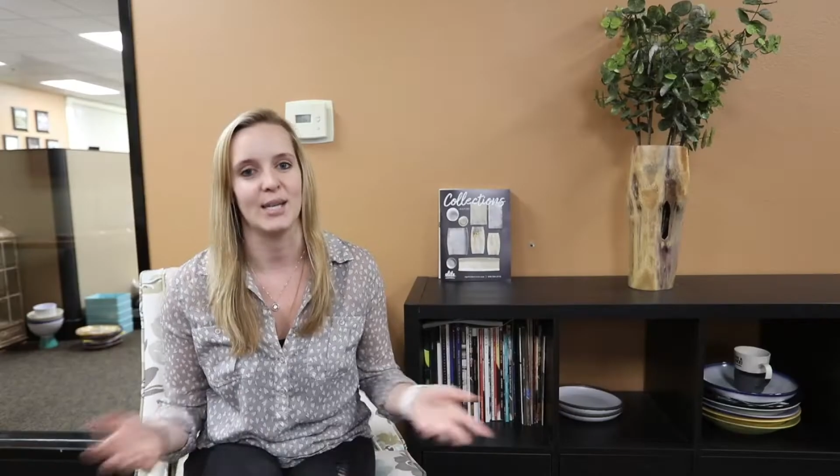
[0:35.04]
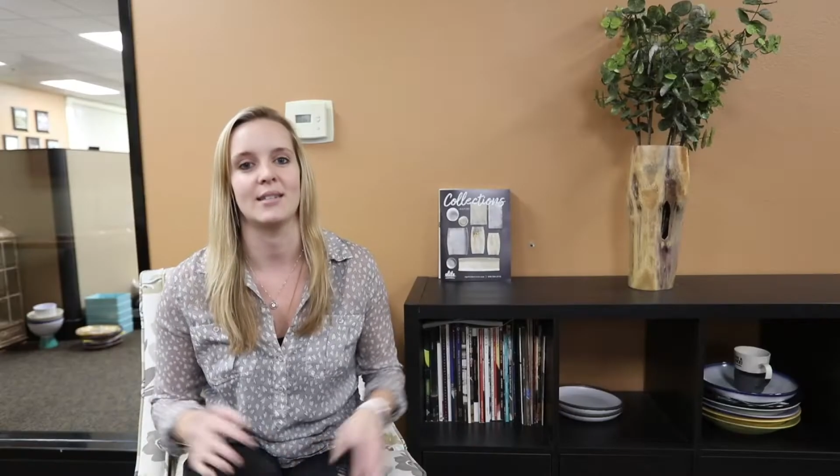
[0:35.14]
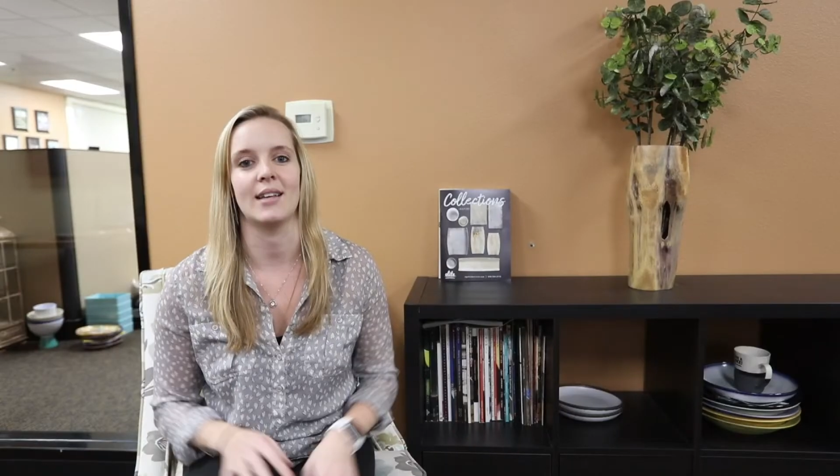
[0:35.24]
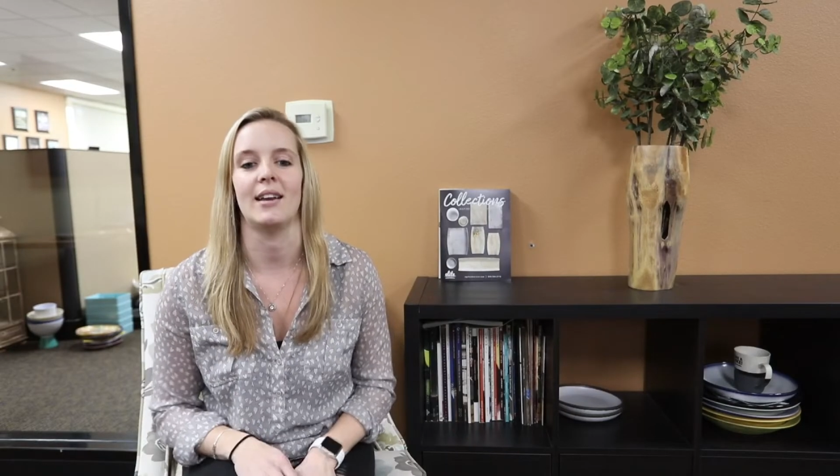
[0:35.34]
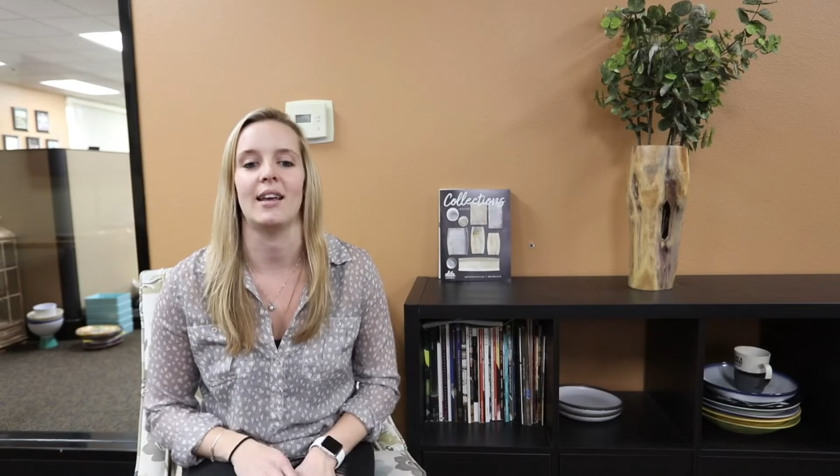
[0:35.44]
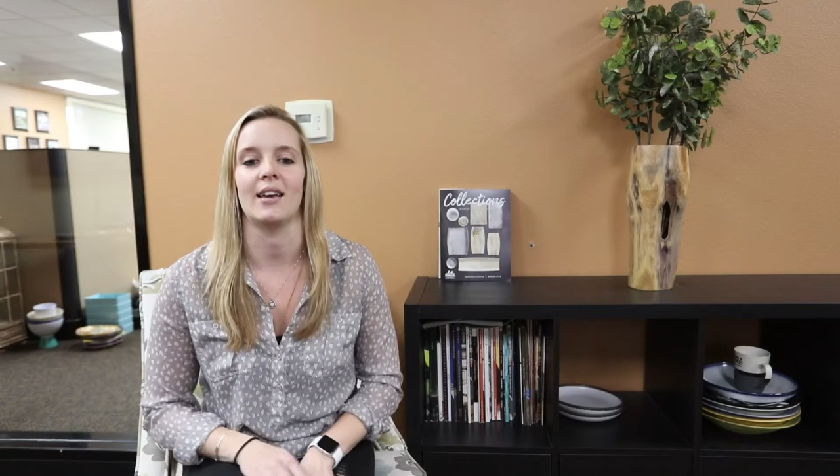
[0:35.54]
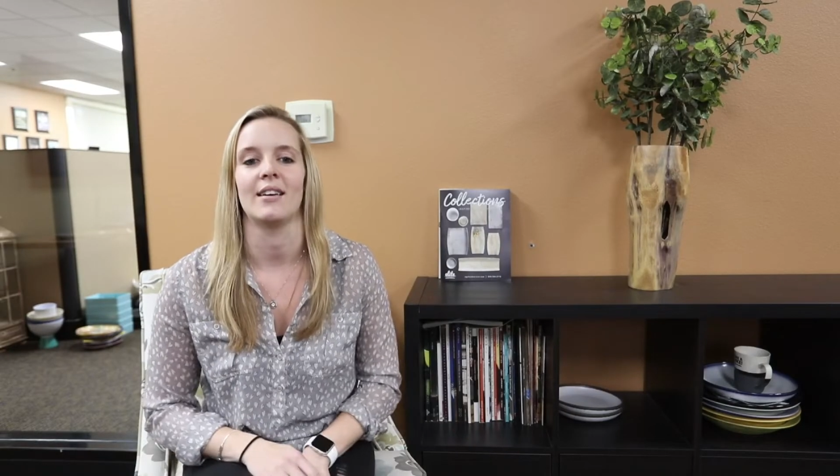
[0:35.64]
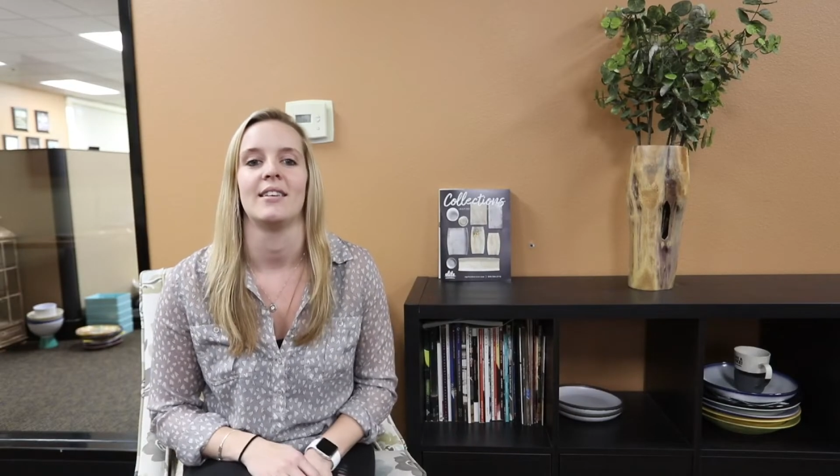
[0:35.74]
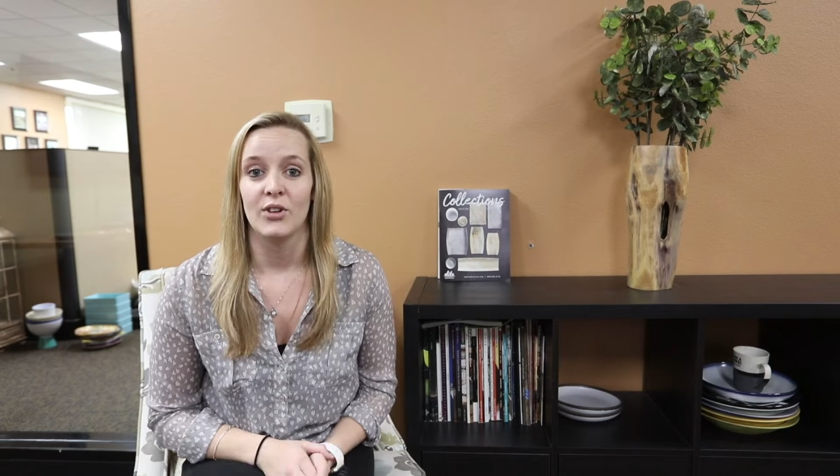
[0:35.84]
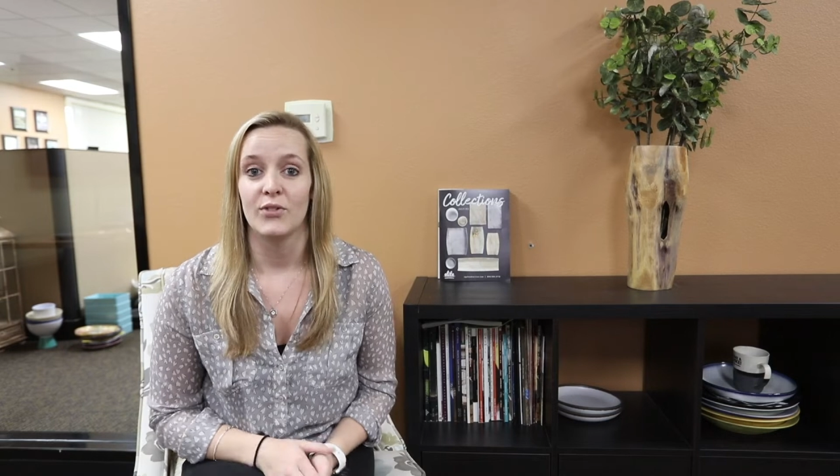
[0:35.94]
exciting.
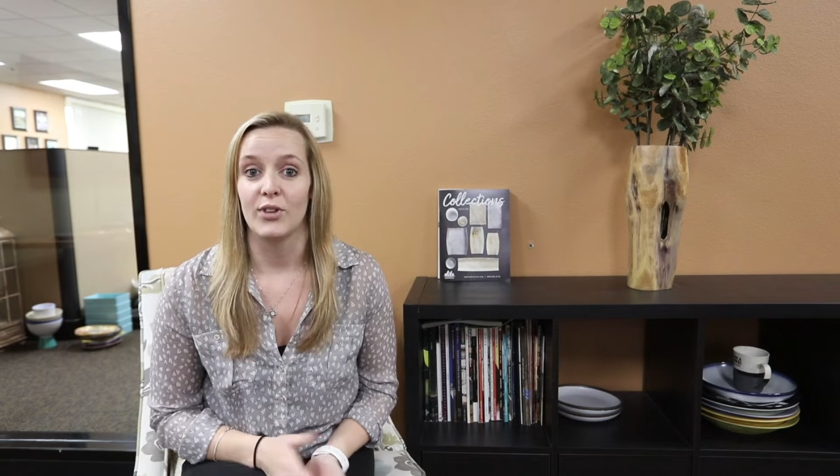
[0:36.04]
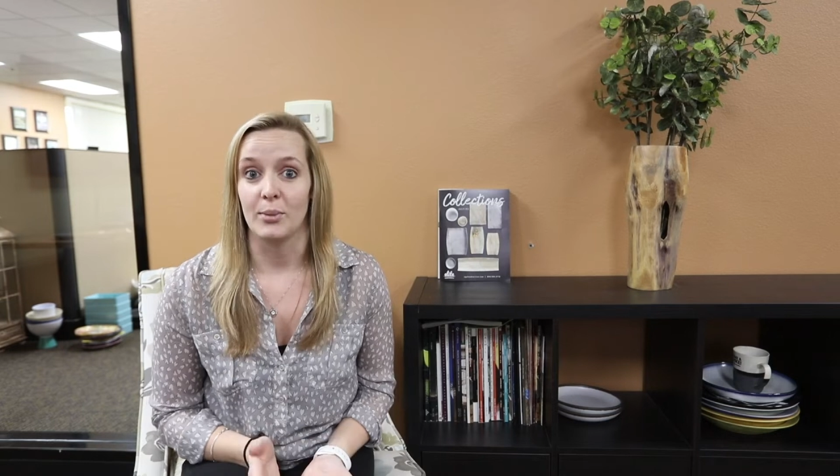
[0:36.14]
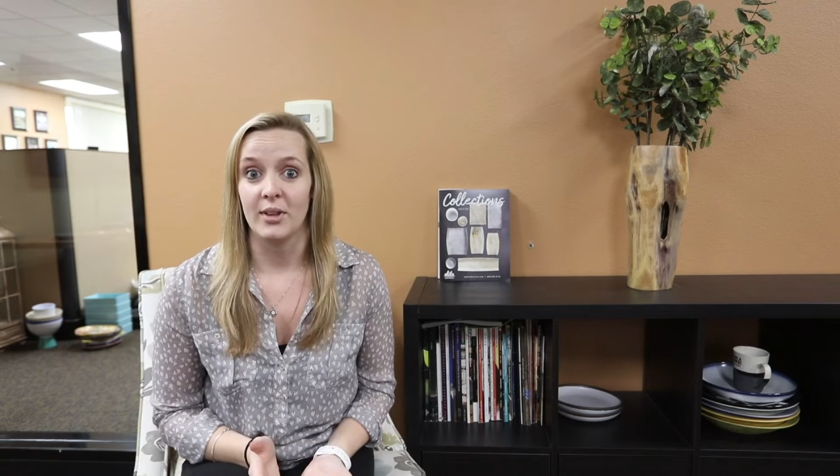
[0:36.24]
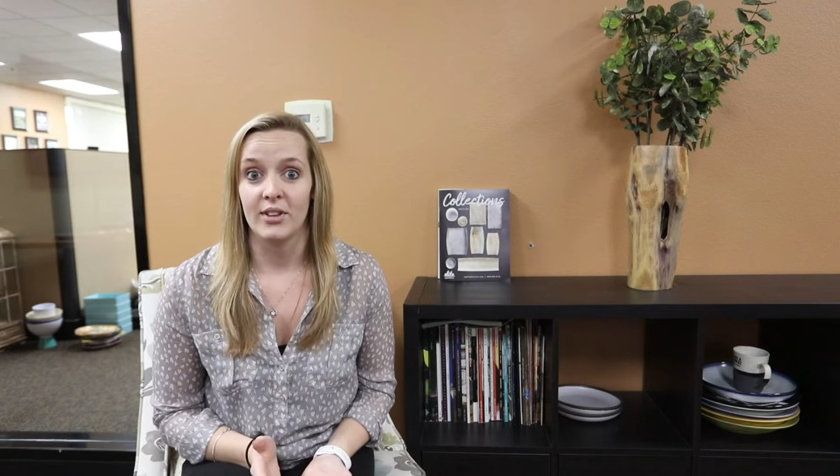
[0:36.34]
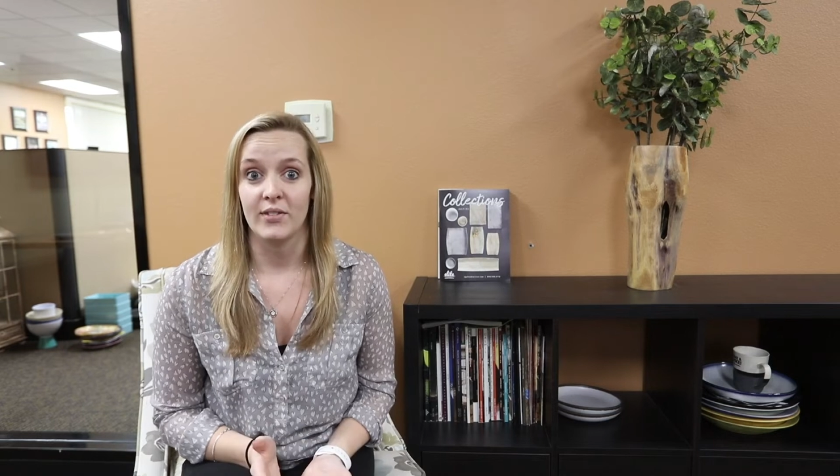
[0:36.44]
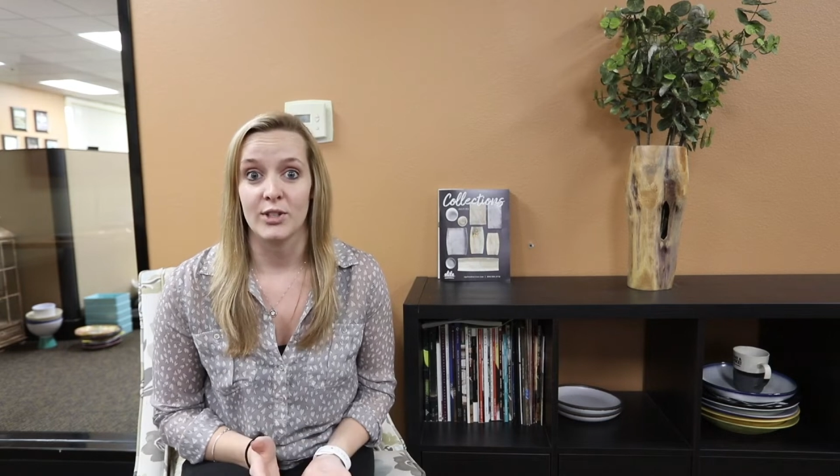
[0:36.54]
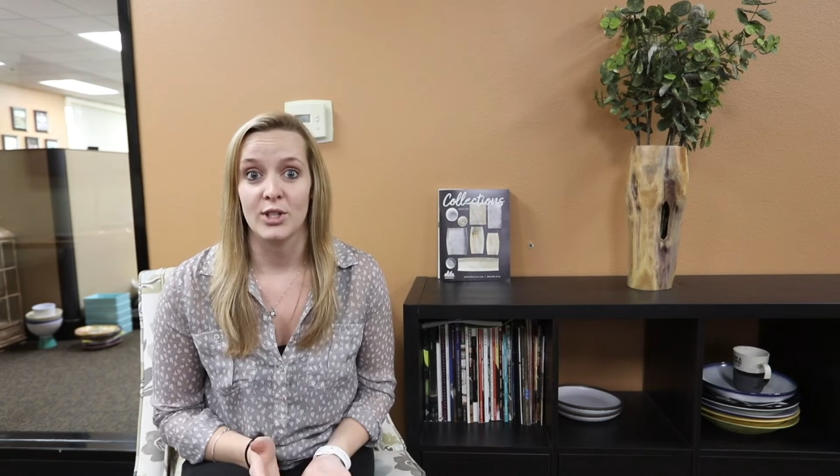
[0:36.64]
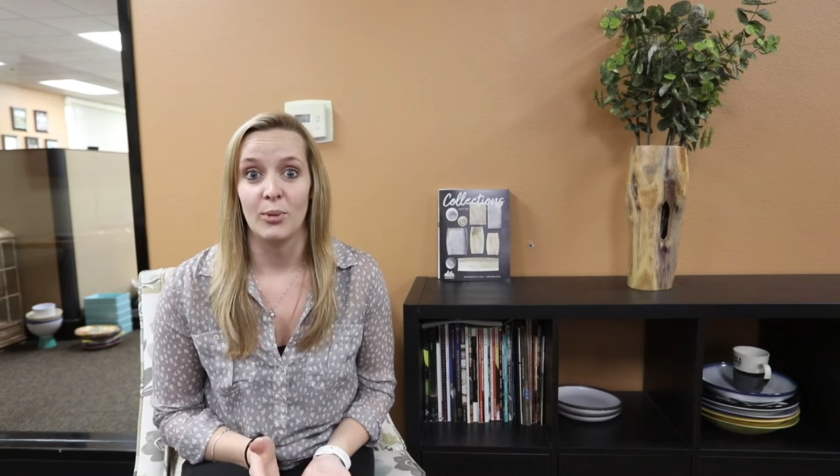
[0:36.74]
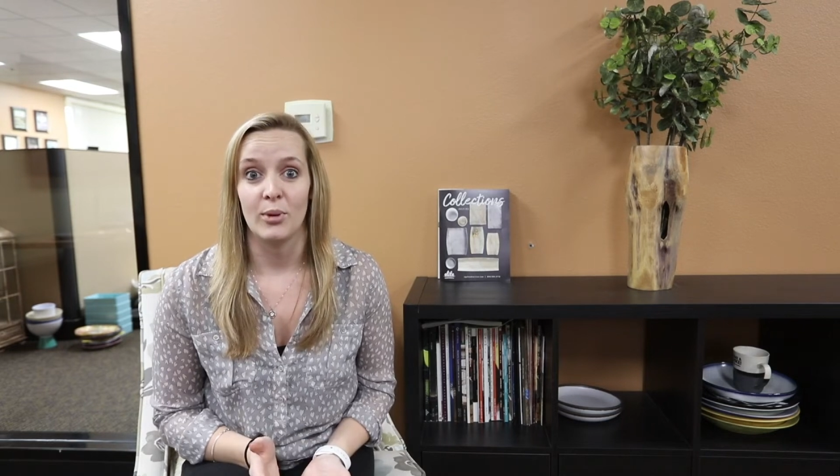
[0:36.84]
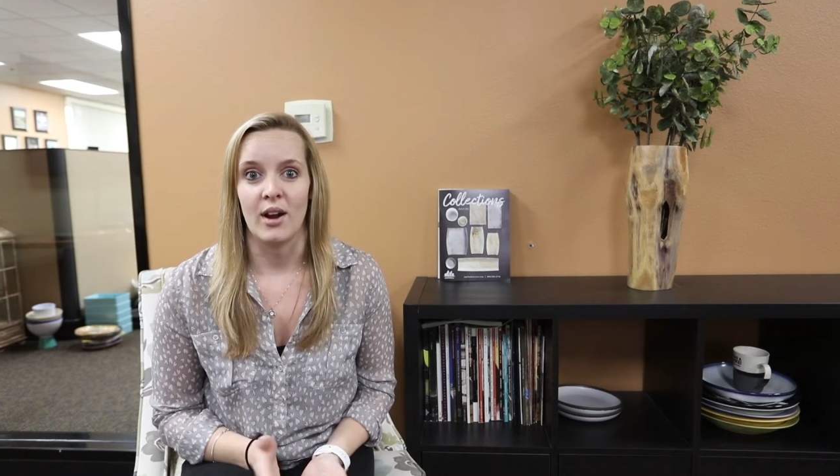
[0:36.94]
For the month of
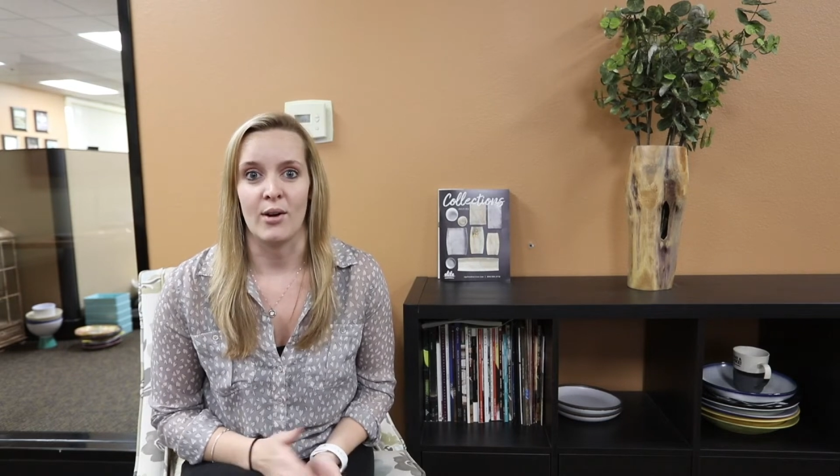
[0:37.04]
October,